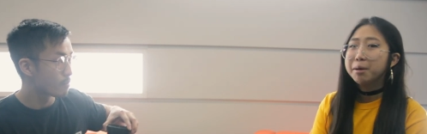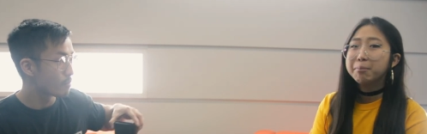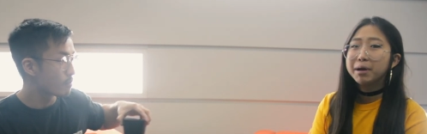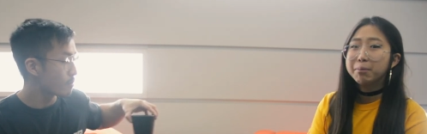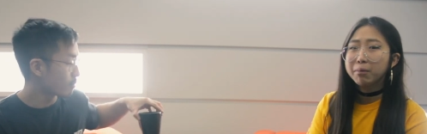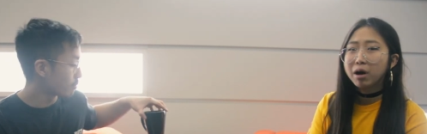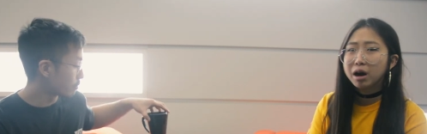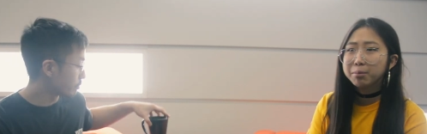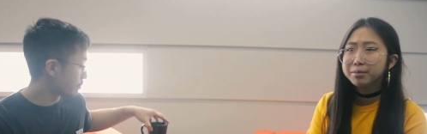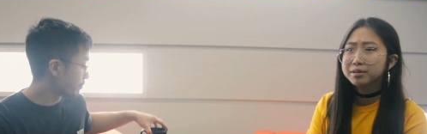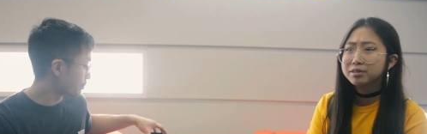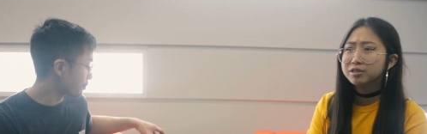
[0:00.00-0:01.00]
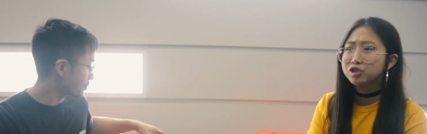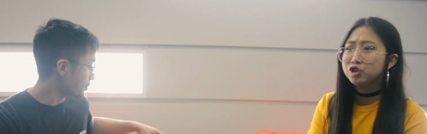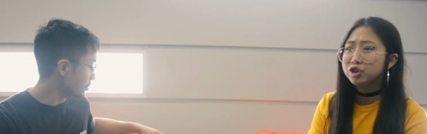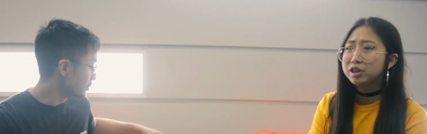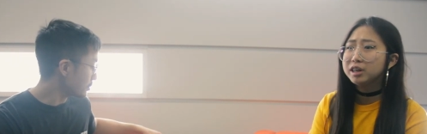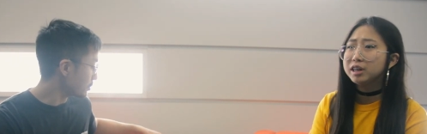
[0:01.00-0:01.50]
Speaker 1: my mom is
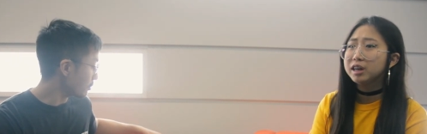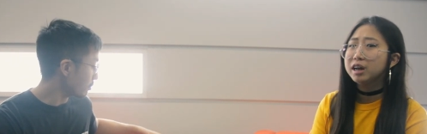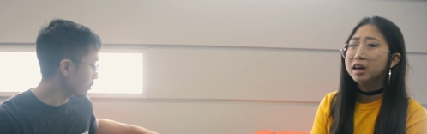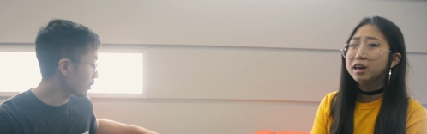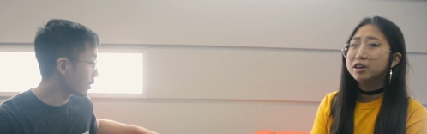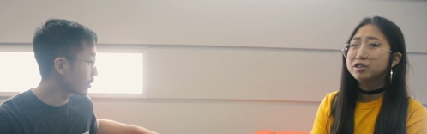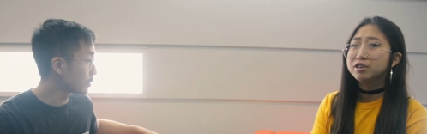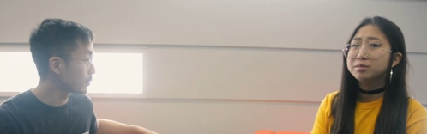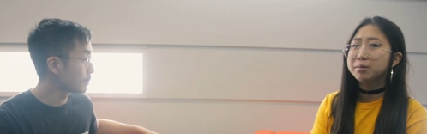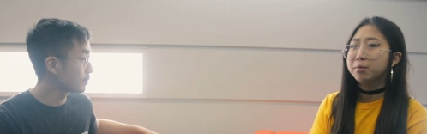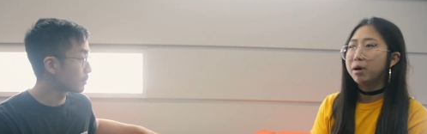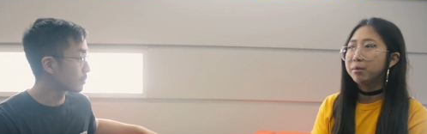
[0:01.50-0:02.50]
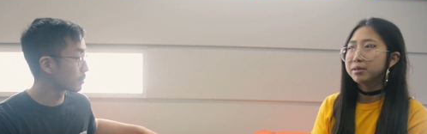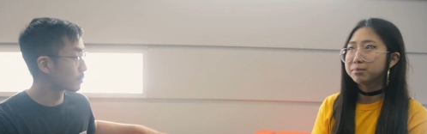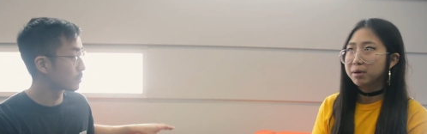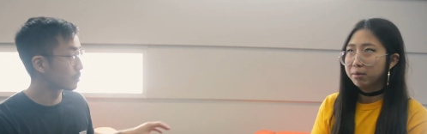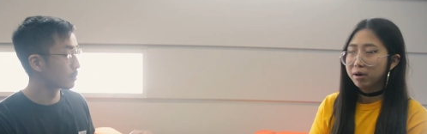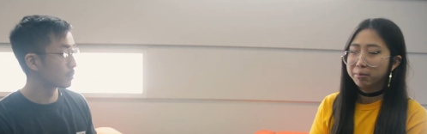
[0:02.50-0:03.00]
she since my mom is my
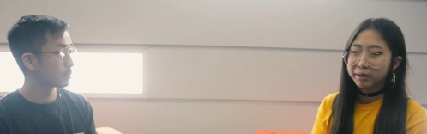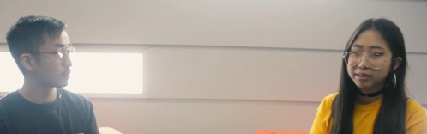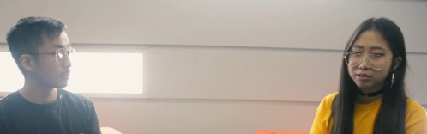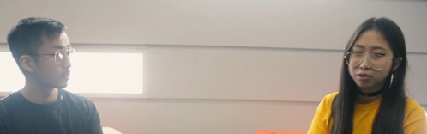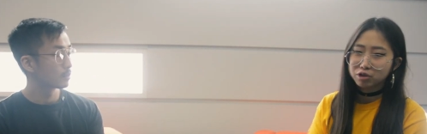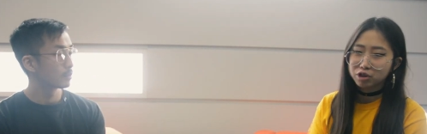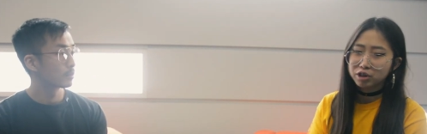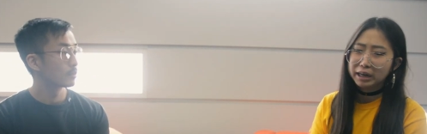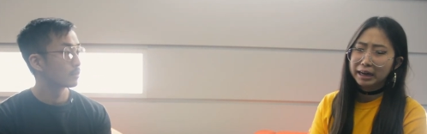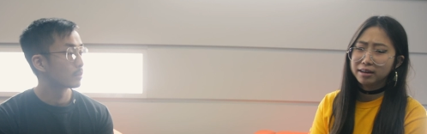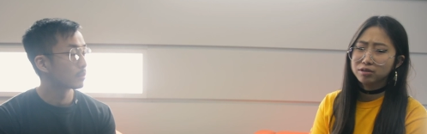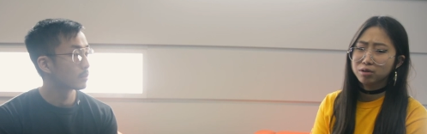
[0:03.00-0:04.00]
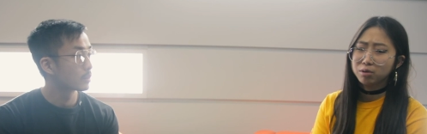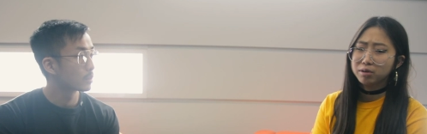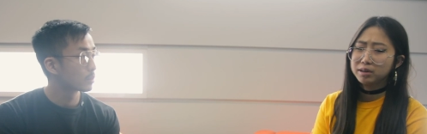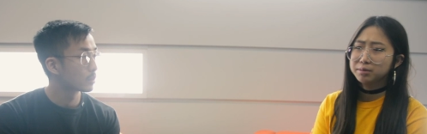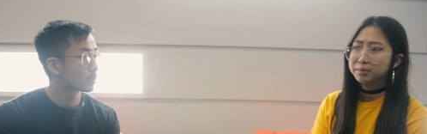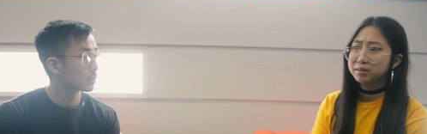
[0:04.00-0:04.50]
mom right so she has
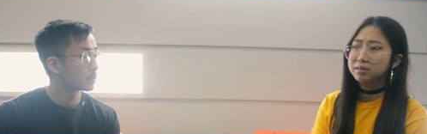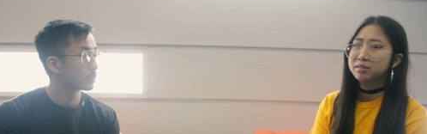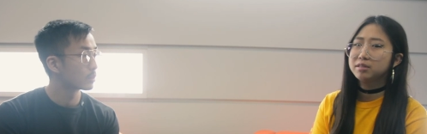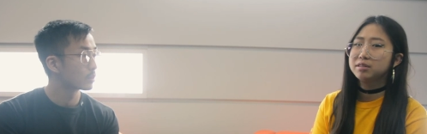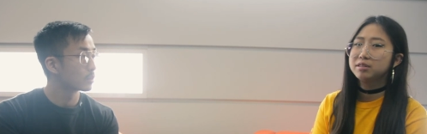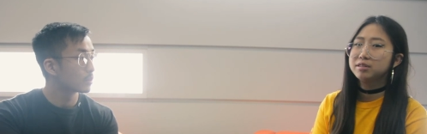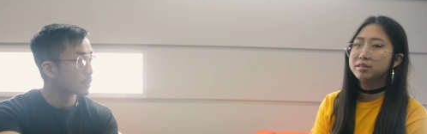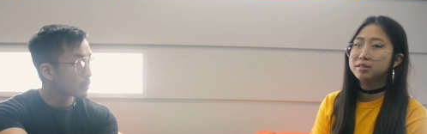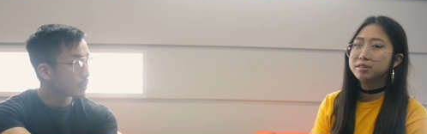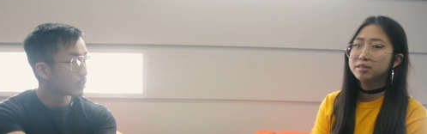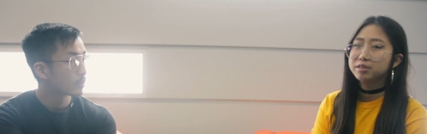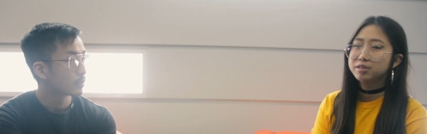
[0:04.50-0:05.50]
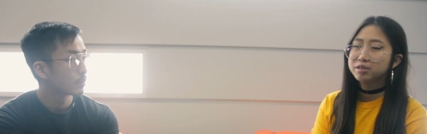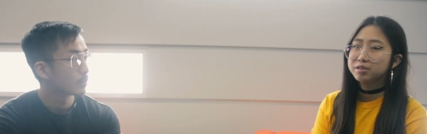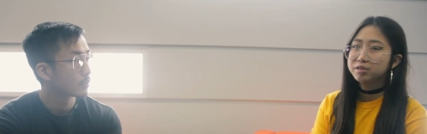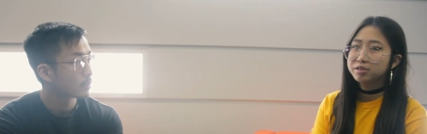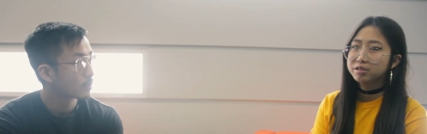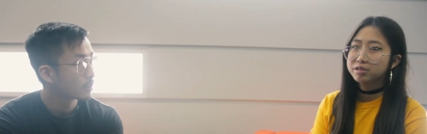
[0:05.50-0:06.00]
always been
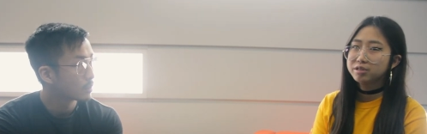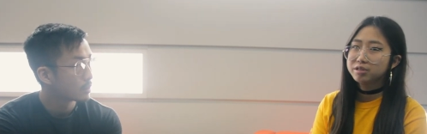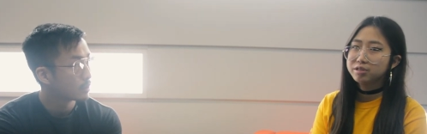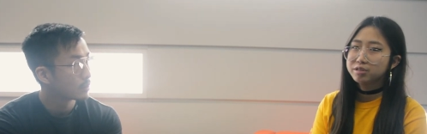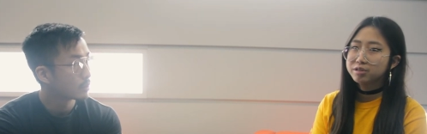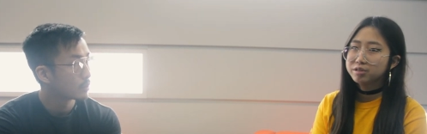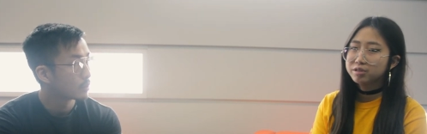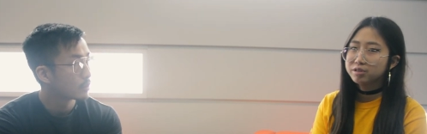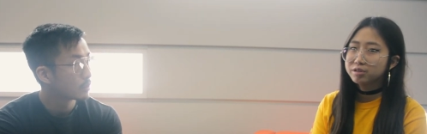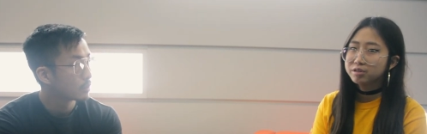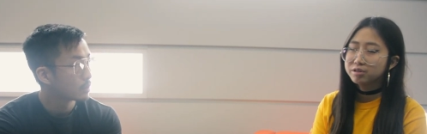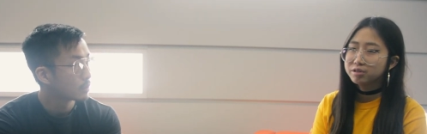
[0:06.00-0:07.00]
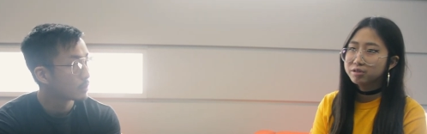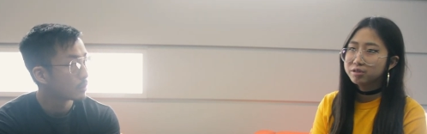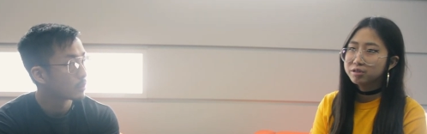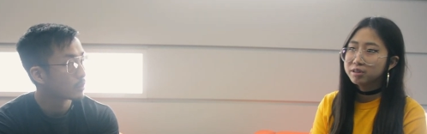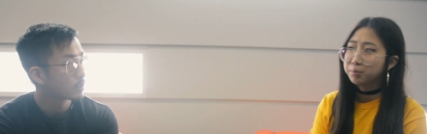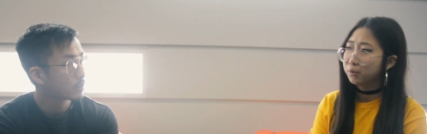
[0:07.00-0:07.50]

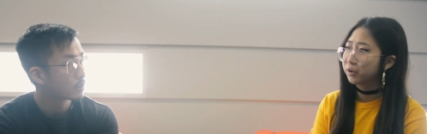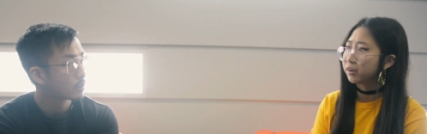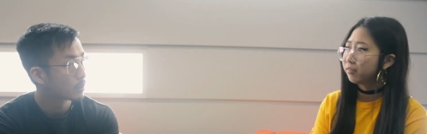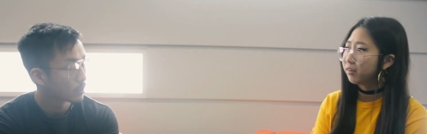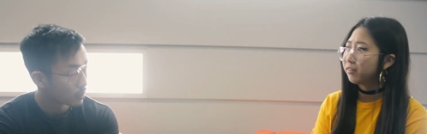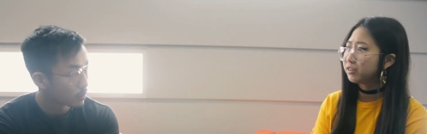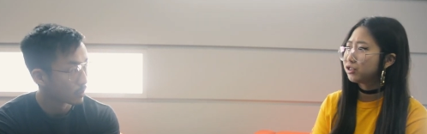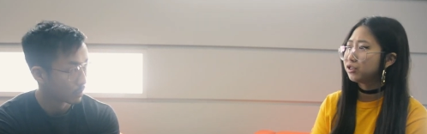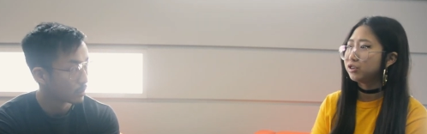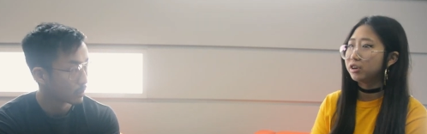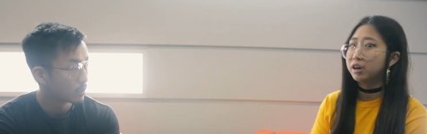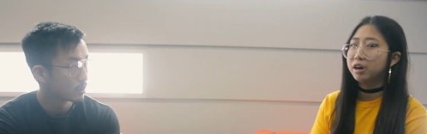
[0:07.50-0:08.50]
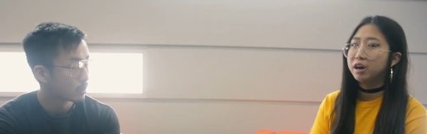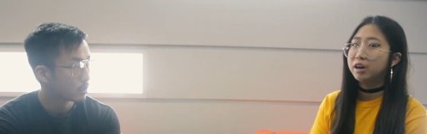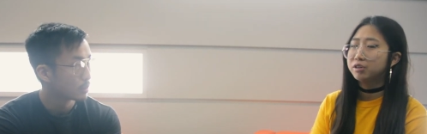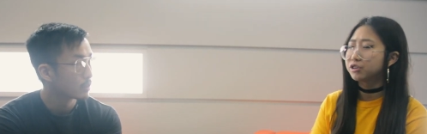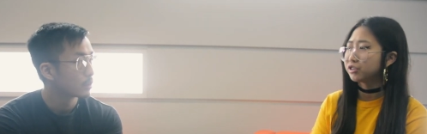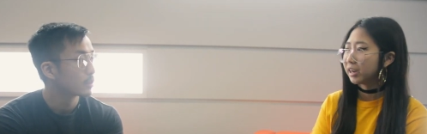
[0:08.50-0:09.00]
supportive of it she
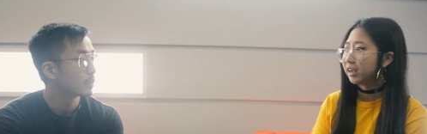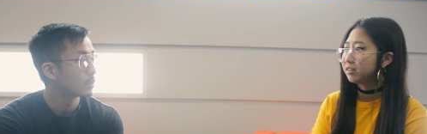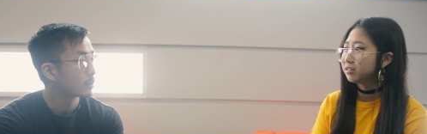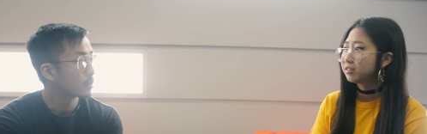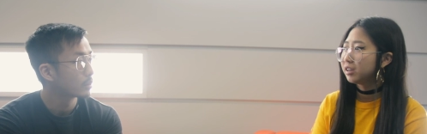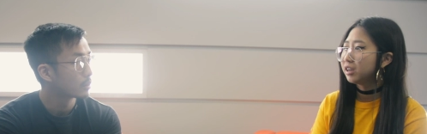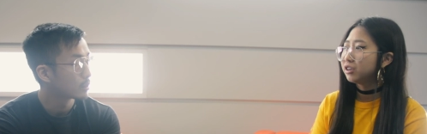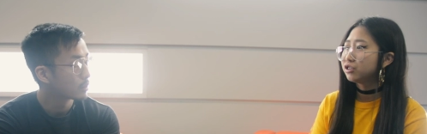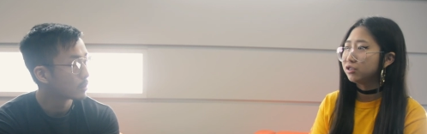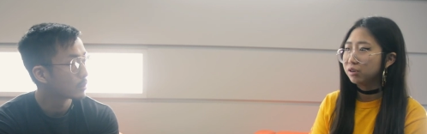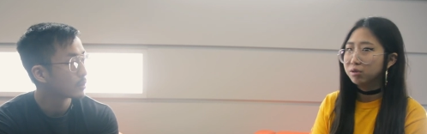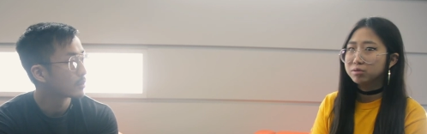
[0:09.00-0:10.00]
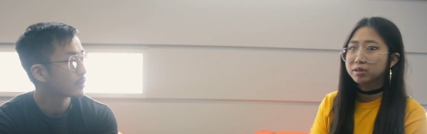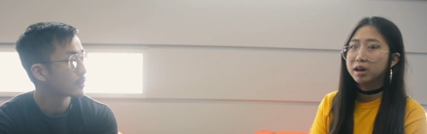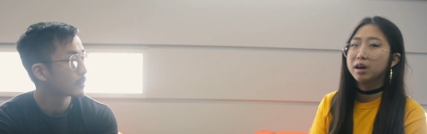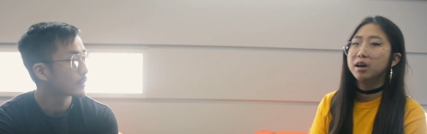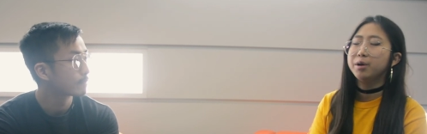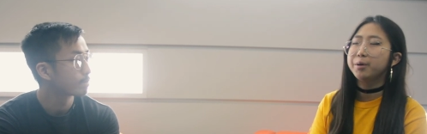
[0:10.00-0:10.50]
understands she knows
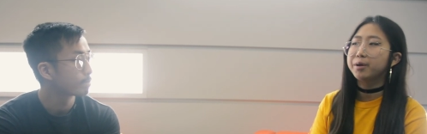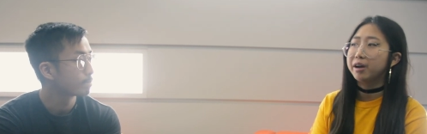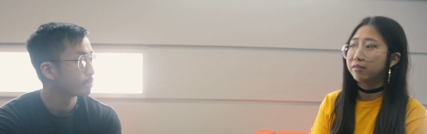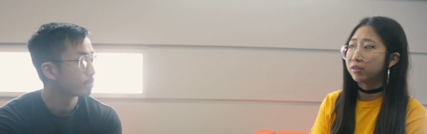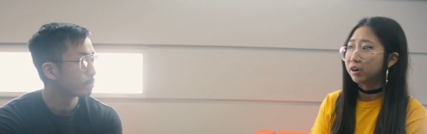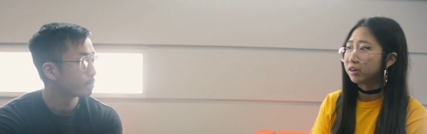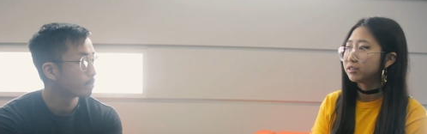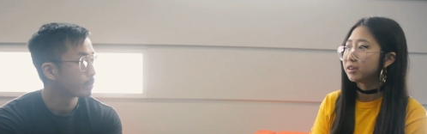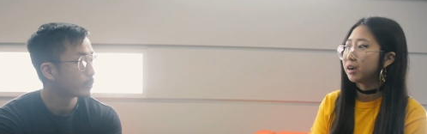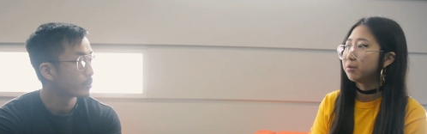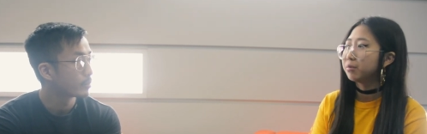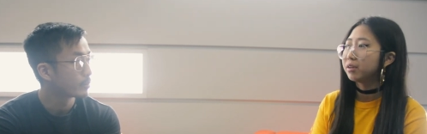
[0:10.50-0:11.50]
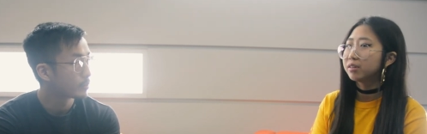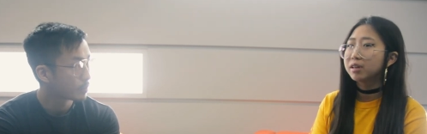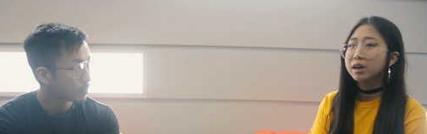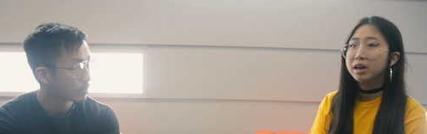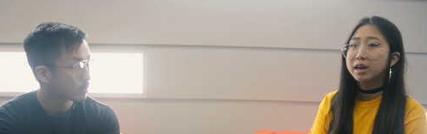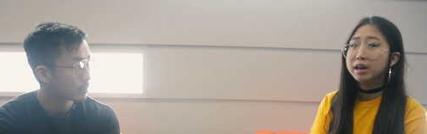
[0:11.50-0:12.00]
that i have a hard time with
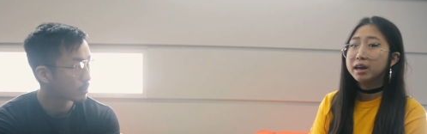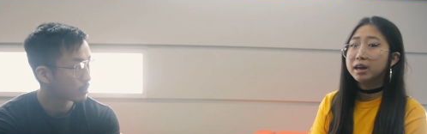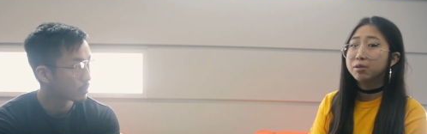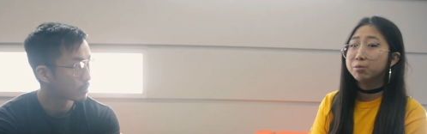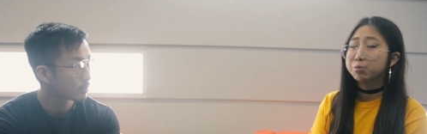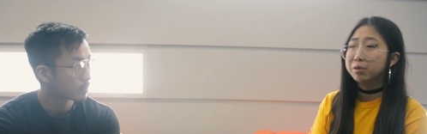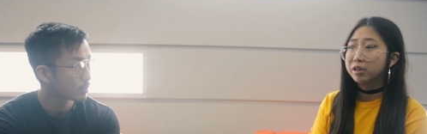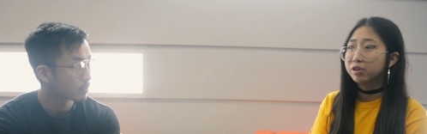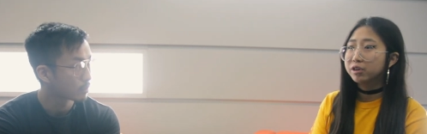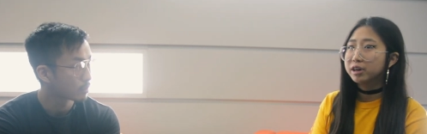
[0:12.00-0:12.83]
and whether